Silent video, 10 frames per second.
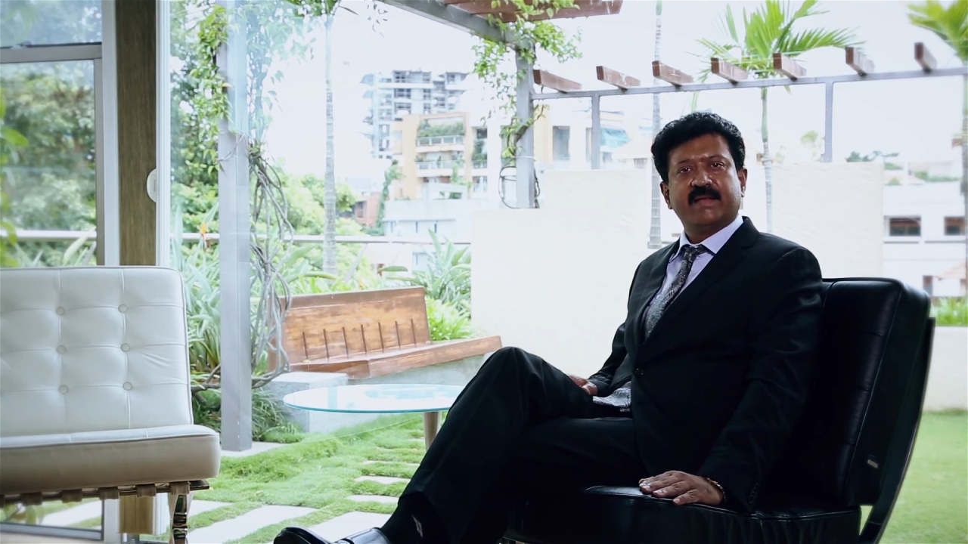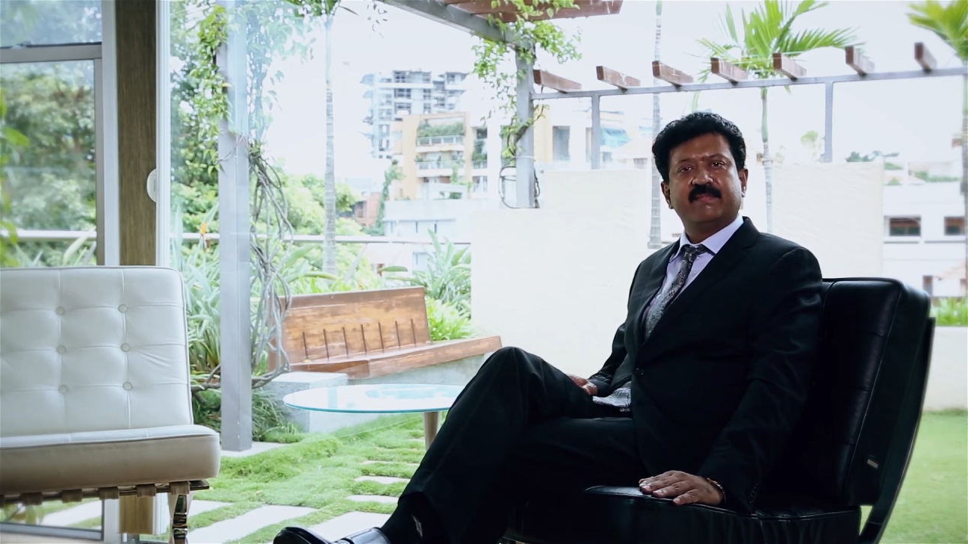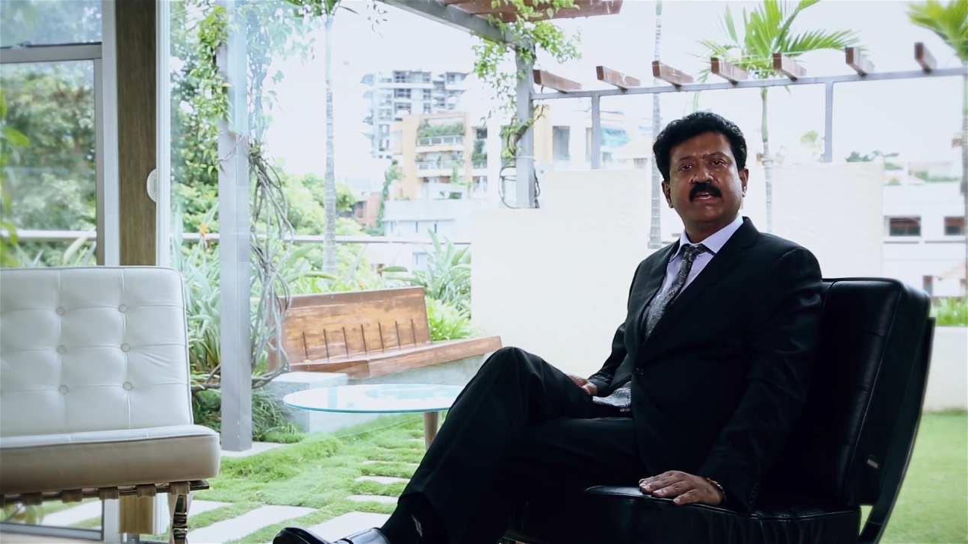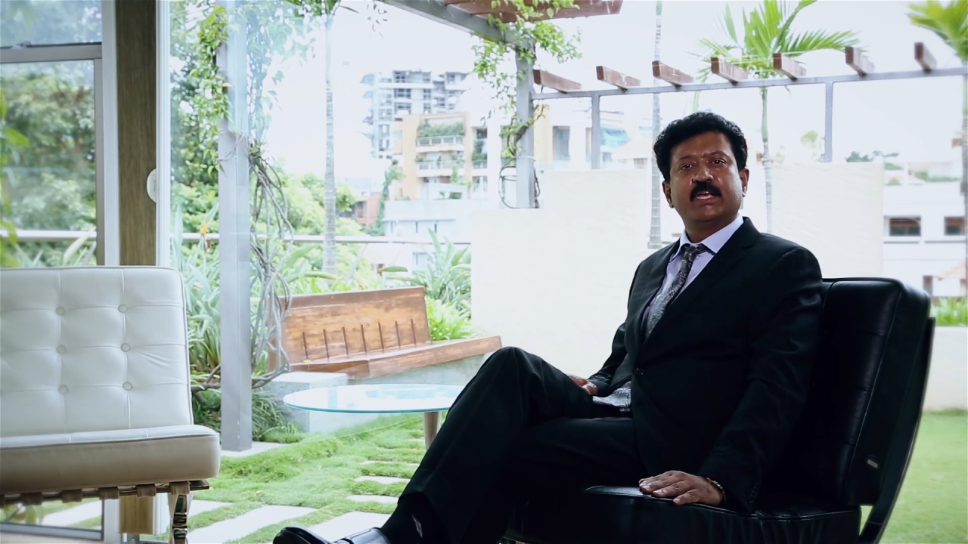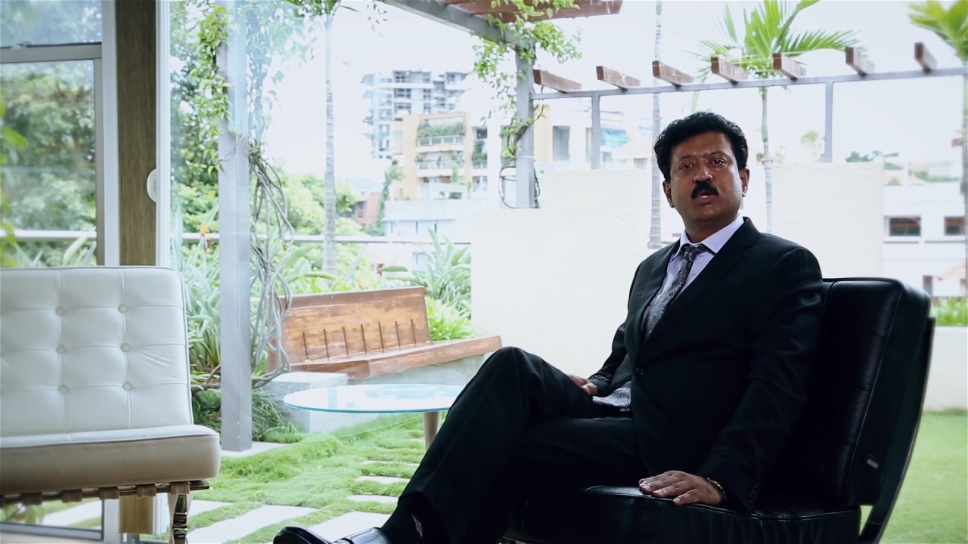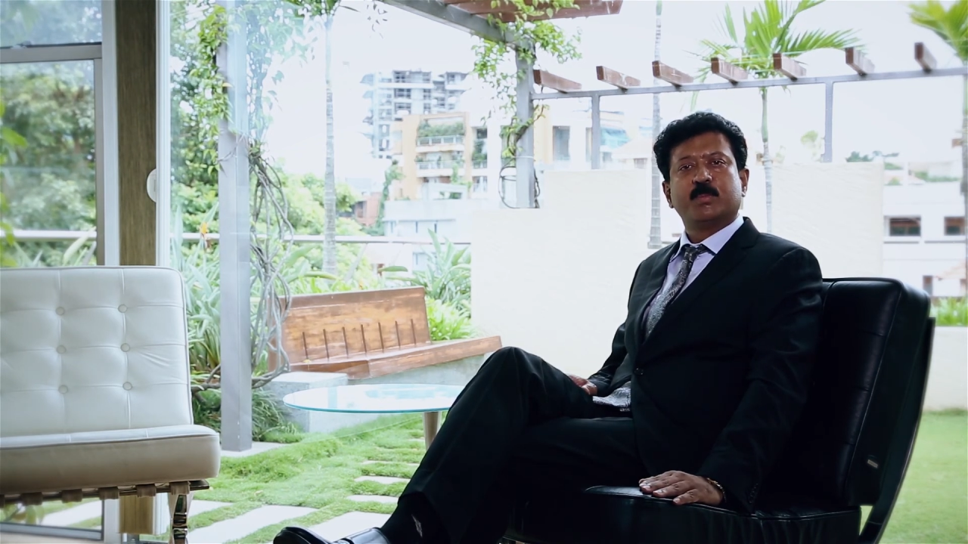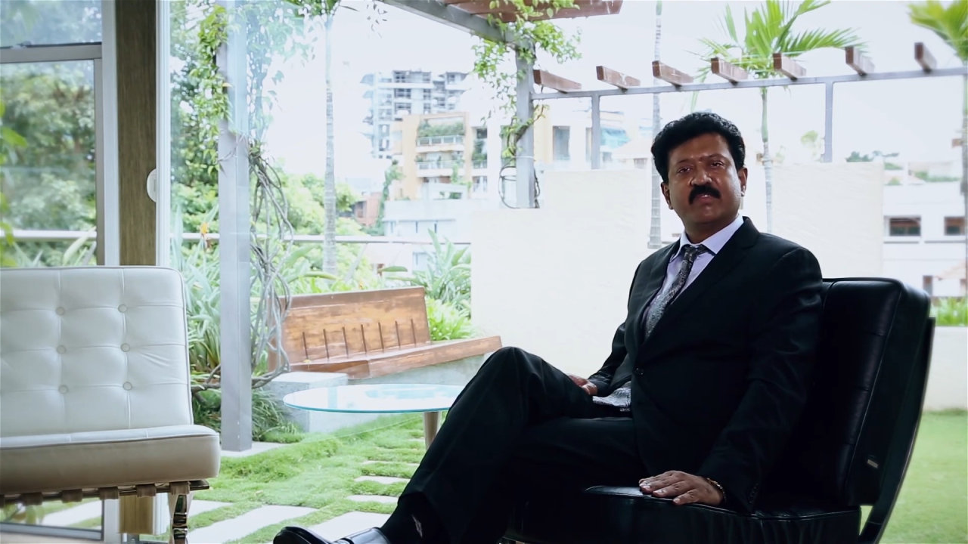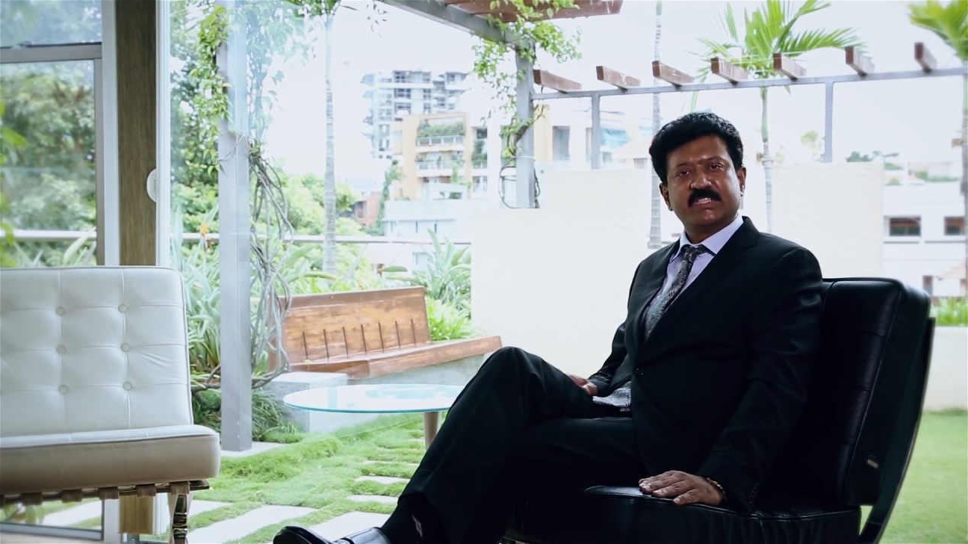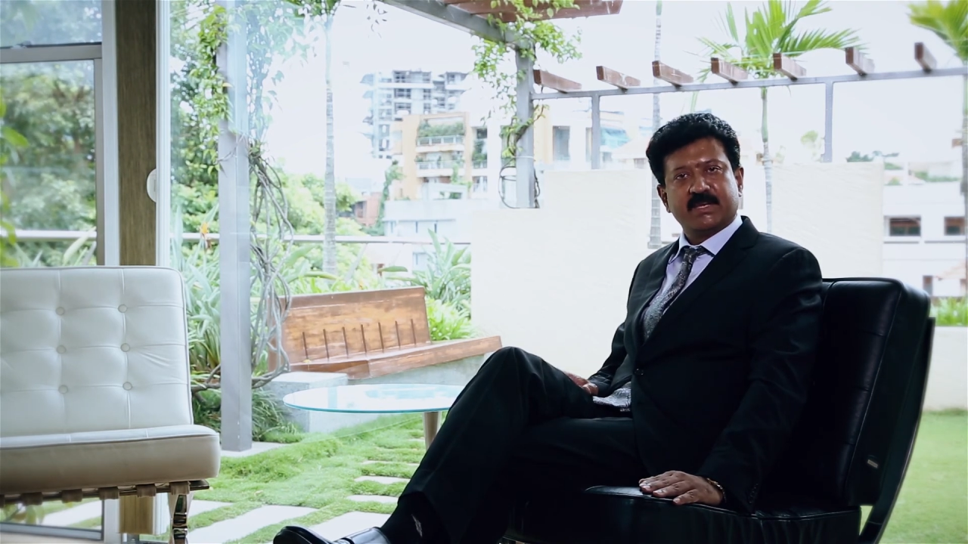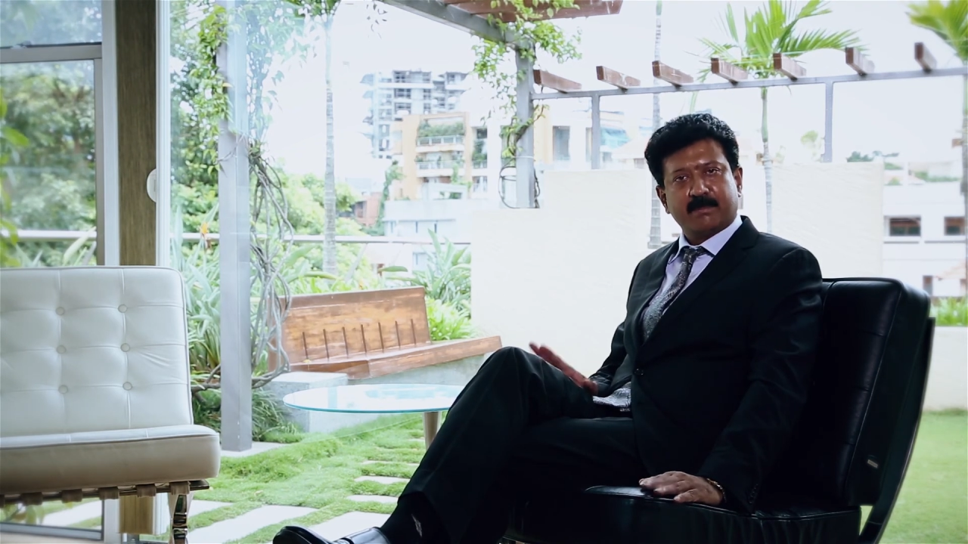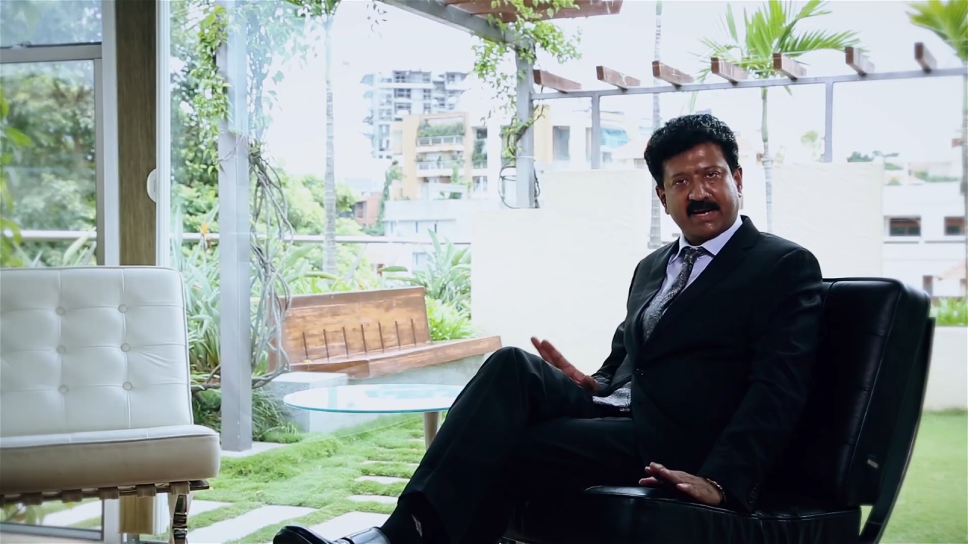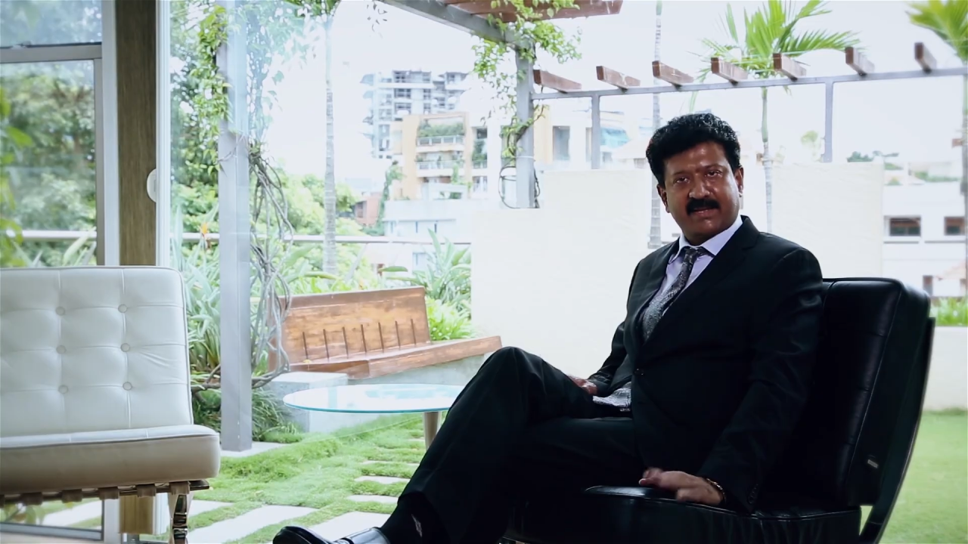in the UPVC